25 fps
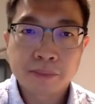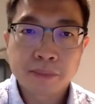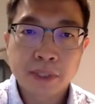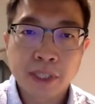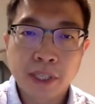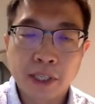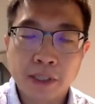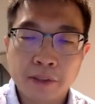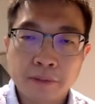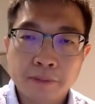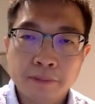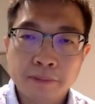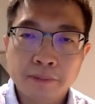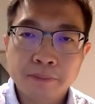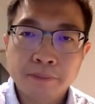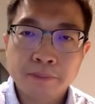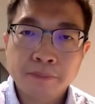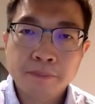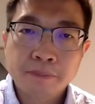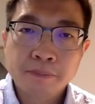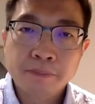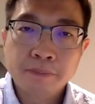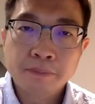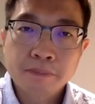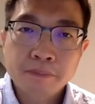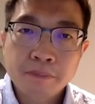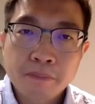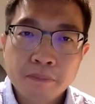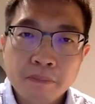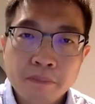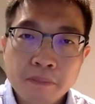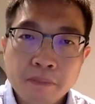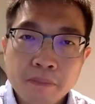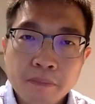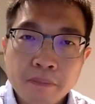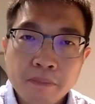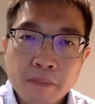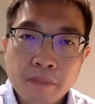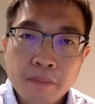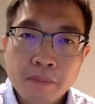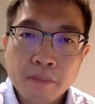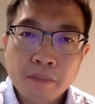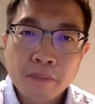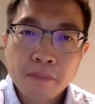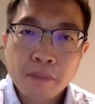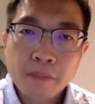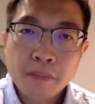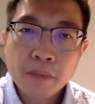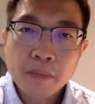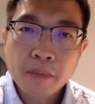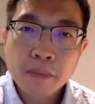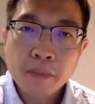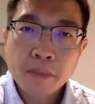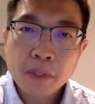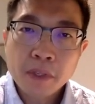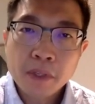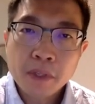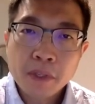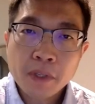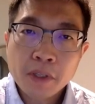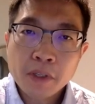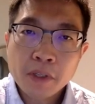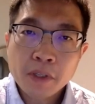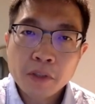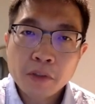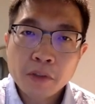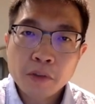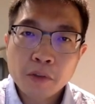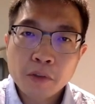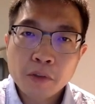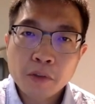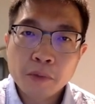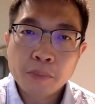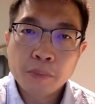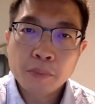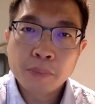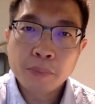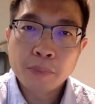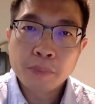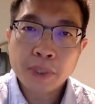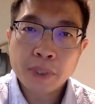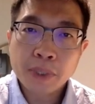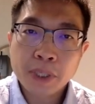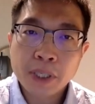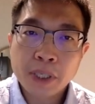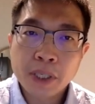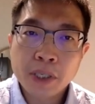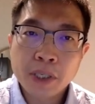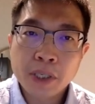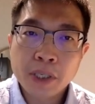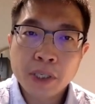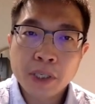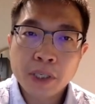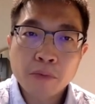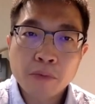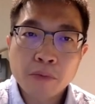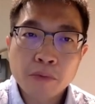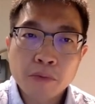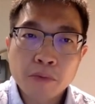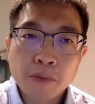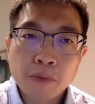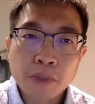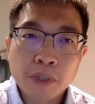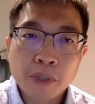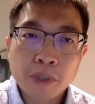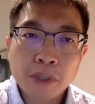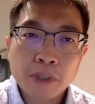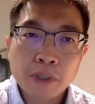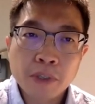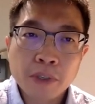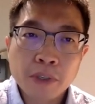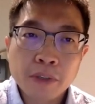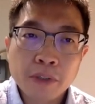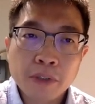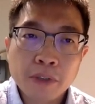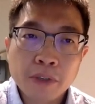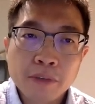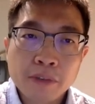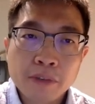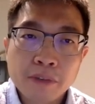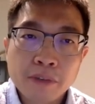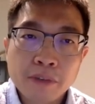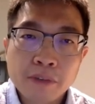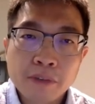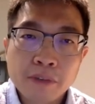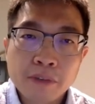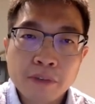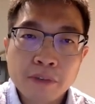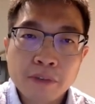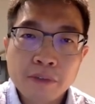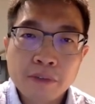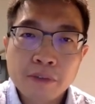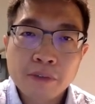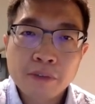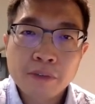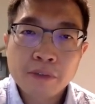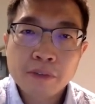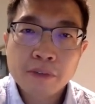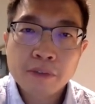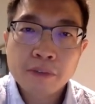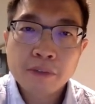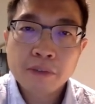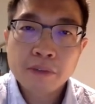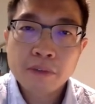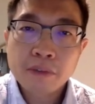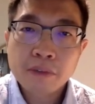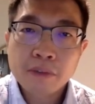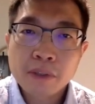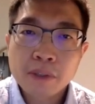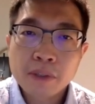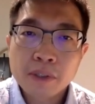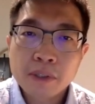Now, to begin with, this is our current assumption on fibrosis regression.